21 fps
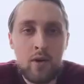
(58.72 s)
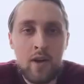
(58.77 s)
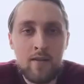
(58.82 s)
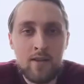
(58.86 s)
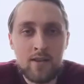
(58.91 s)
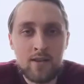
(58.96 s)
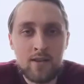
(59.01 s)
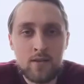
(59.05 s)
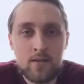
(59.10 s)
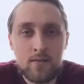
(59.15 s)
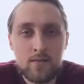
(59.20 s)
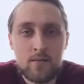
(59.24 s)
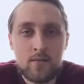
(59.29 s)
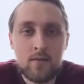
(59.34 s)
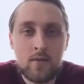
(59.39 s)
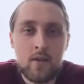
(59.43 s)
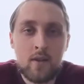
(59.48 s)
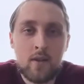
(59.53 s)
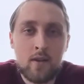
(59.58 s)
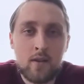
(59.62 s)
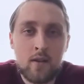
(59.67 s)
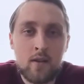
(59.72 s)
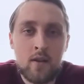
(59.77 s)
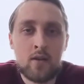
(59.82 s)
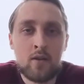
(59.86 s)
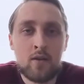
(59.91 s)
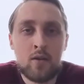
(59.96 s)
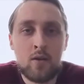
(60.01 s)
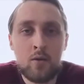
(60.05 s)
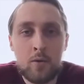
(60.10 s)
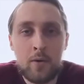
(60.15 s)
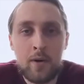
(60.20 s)
you give us a
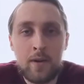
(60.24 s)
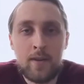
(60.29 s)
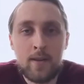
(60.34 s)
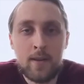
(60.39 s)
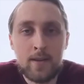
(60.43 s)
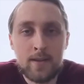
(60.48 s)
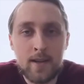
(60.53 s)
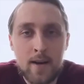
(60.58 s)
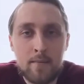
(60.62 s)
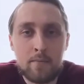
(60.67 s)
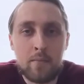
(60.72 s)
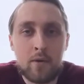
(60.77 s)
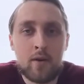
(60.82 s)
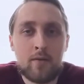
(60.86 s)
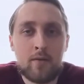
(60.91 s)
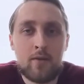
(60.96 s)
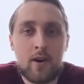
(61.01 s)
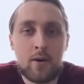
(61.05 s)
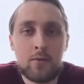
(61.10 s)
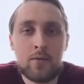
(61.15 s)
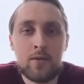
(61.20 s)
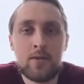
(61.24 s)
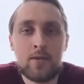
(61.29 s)
concrete example of how